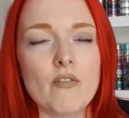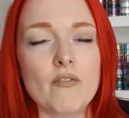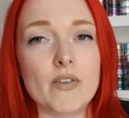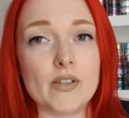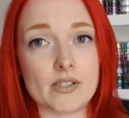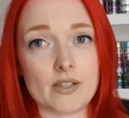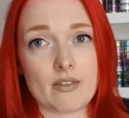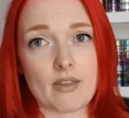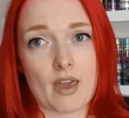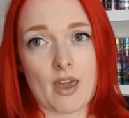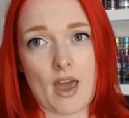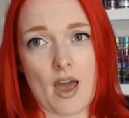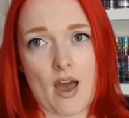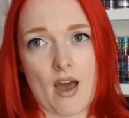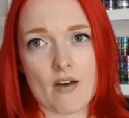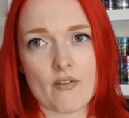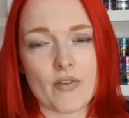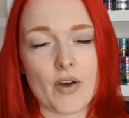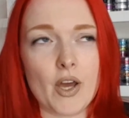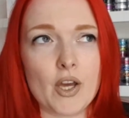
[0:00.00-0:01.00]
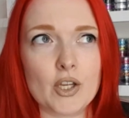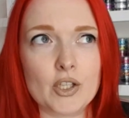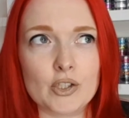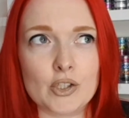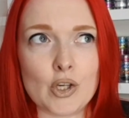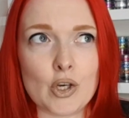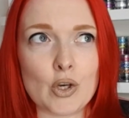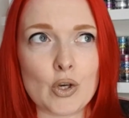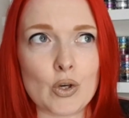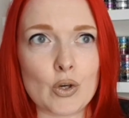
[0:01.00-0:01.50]
visit they have
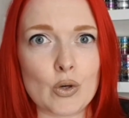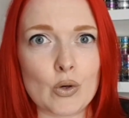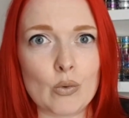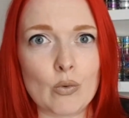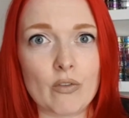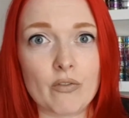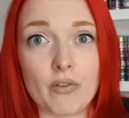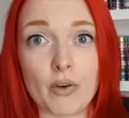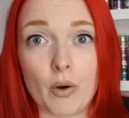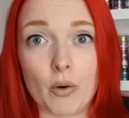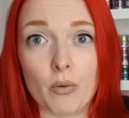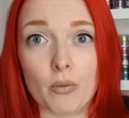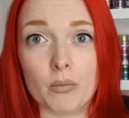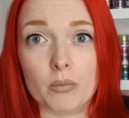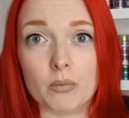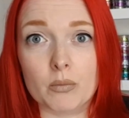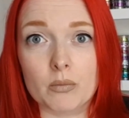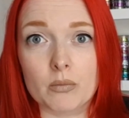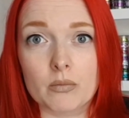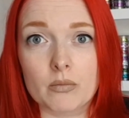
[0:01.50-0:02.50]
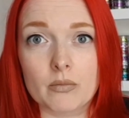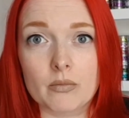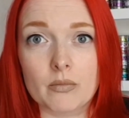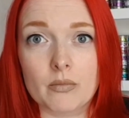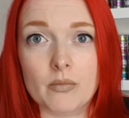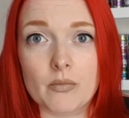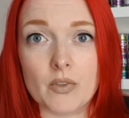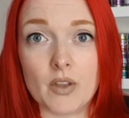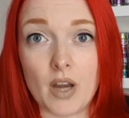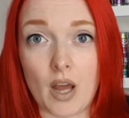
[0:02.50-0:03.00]
to film
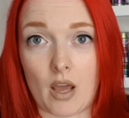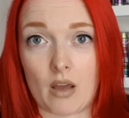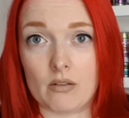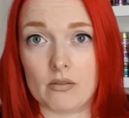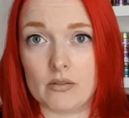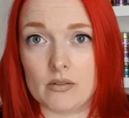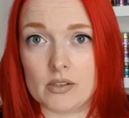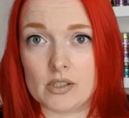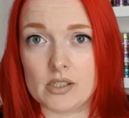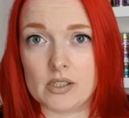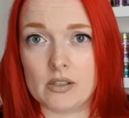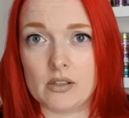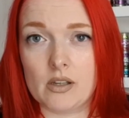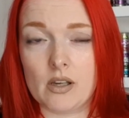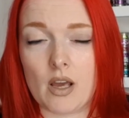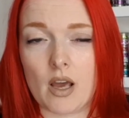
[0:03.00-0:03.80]
the nails.